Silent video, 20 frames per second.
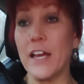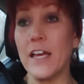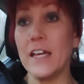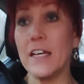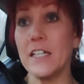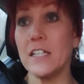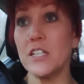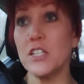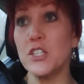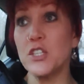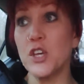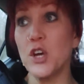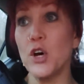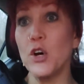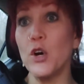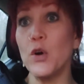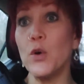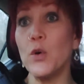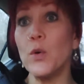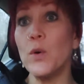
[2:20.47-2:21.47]
And
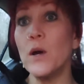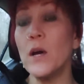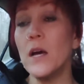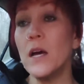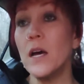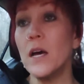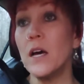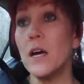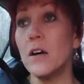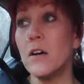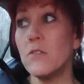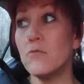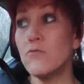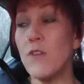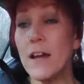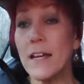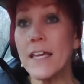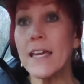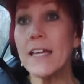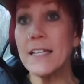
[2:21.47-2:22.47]
so
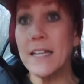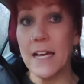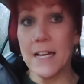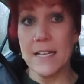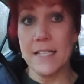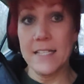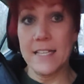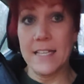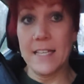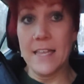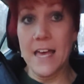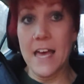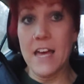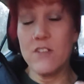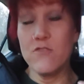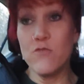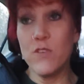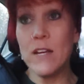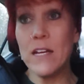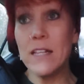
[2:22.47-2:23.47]
recognizing that
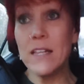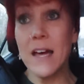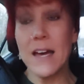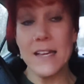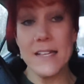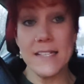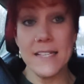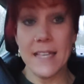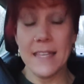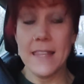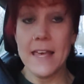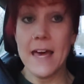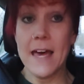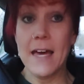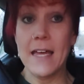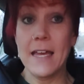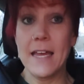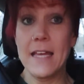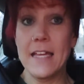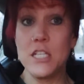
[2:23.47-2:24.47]
and realizing
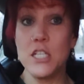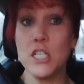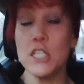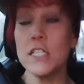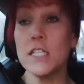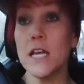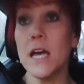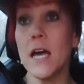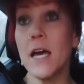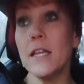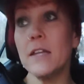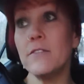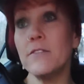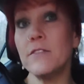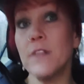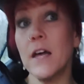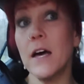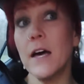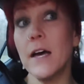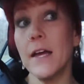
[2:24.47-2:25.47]
that and just kind
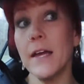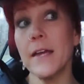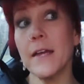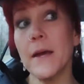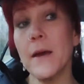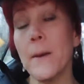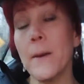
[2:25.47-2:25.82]
of like,